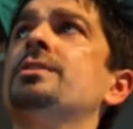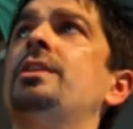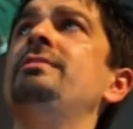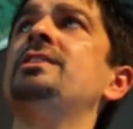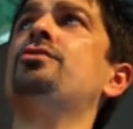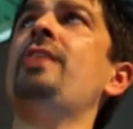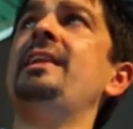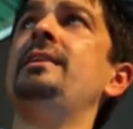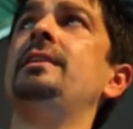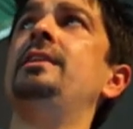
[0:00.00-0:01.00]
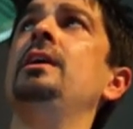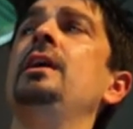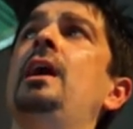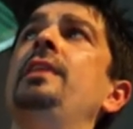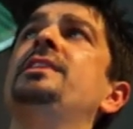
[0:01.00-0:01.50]
So there is a trend, and
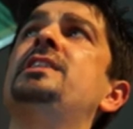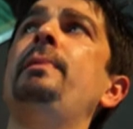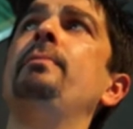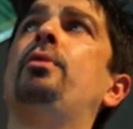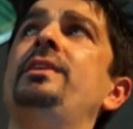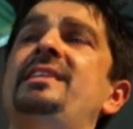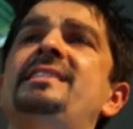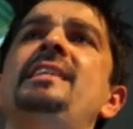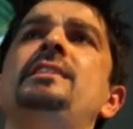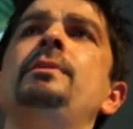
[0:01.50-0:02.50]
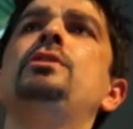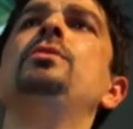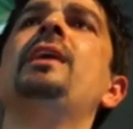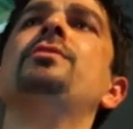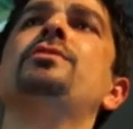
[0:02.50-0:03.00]
the, and the tipping point is said to be
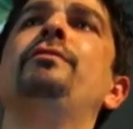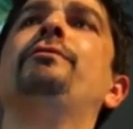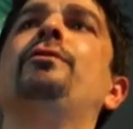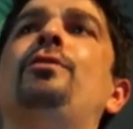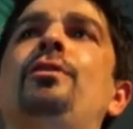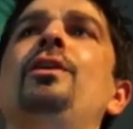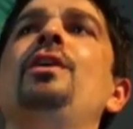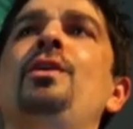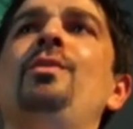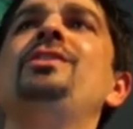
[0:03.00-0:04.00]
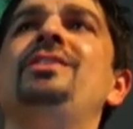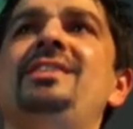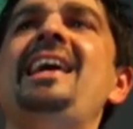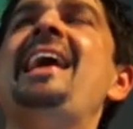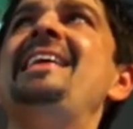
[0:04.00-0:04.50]
2004, which
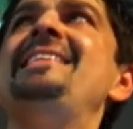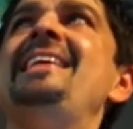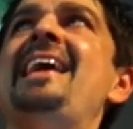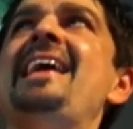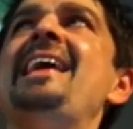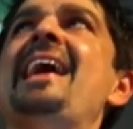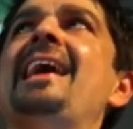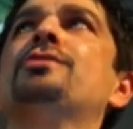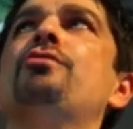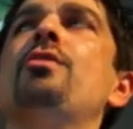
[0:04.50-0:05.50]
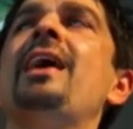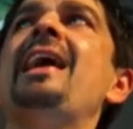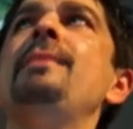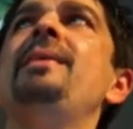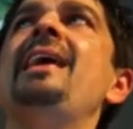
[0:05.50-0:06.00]
is the ADA stroke
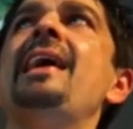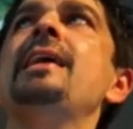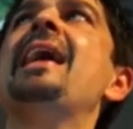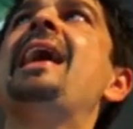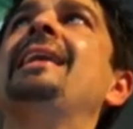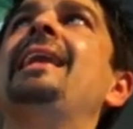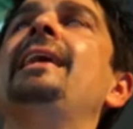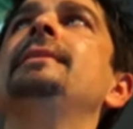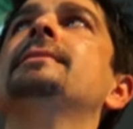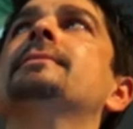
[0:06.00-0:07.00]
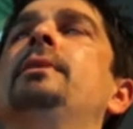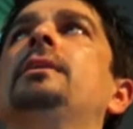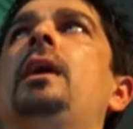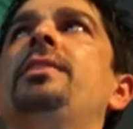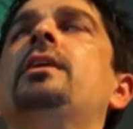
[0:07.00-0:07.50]
APA guidelines.
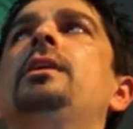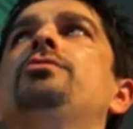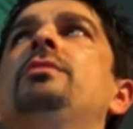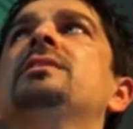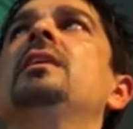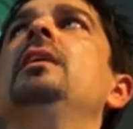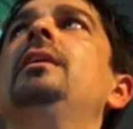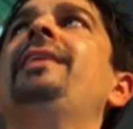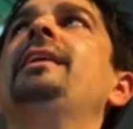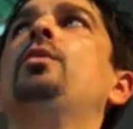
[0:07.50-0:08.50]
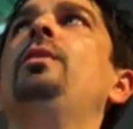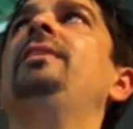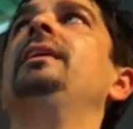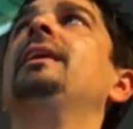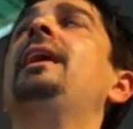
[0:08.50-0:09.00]
But other countries have had
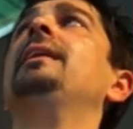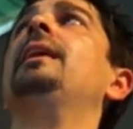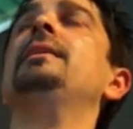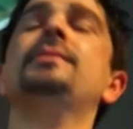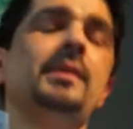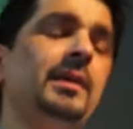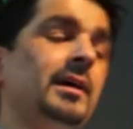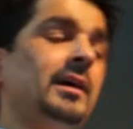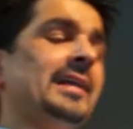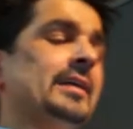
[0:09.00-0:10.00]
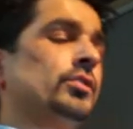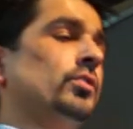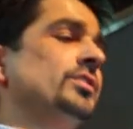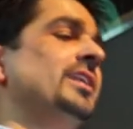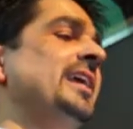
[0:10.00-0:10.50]
equivalent guidelines, and that has
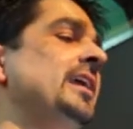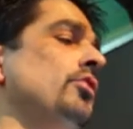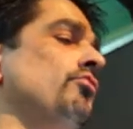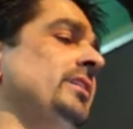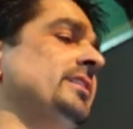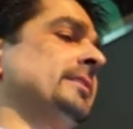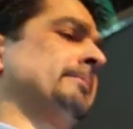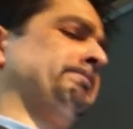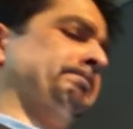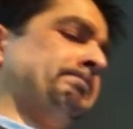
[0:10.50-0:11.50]
caused an increase.